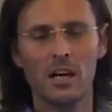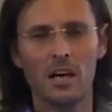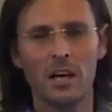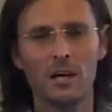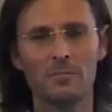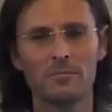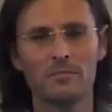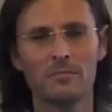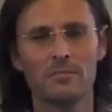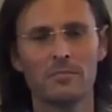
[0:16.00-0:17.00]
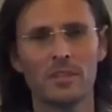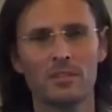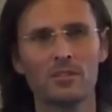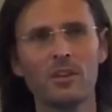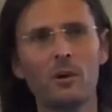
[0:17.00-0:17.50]

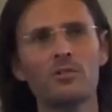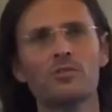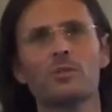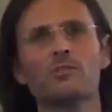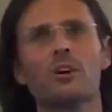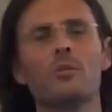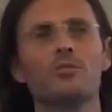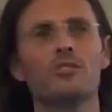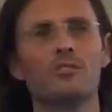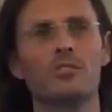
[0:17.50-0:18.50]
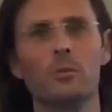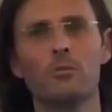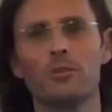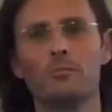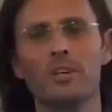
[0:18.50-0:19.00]
the soldiers were soldiers
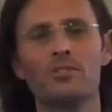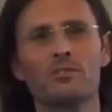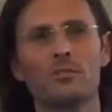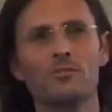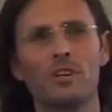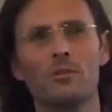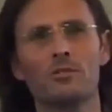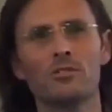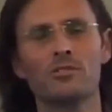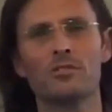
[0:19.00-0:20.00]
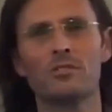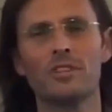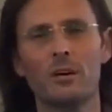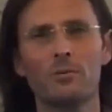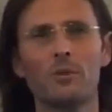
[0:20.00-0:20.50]
that were a mixture of soldiers.
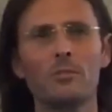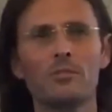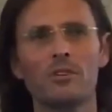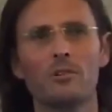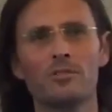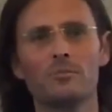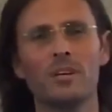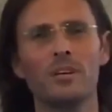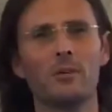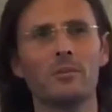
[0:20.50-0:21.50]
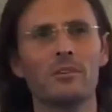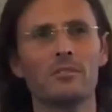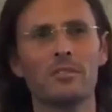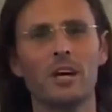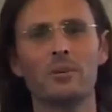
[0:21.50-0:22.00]
They were Roman soldiers, but they
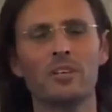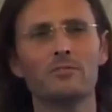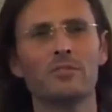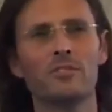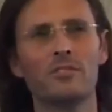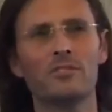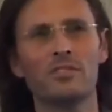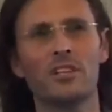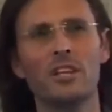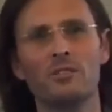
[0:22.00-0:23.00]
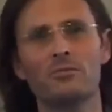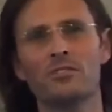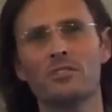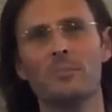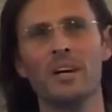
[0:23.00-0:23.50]
were given to the
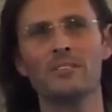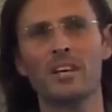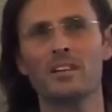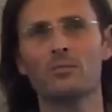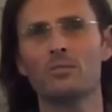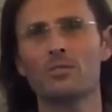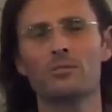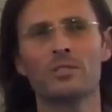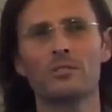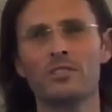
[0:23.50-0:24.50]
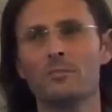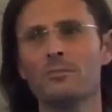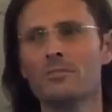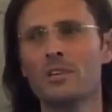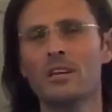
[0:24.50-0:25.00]
Sanhedrin to maintain order in the
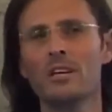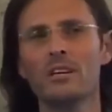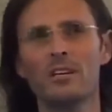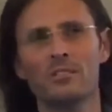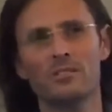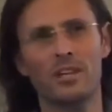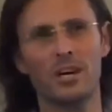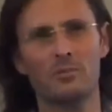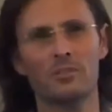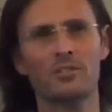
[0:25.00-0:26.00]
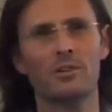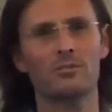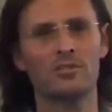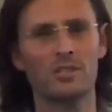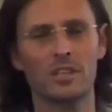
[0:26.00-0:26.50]
temple. So they were the
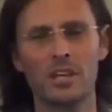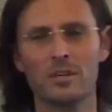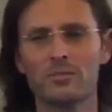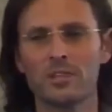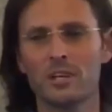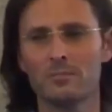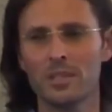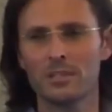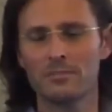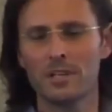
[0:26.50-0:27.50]
soldiers that came to get me,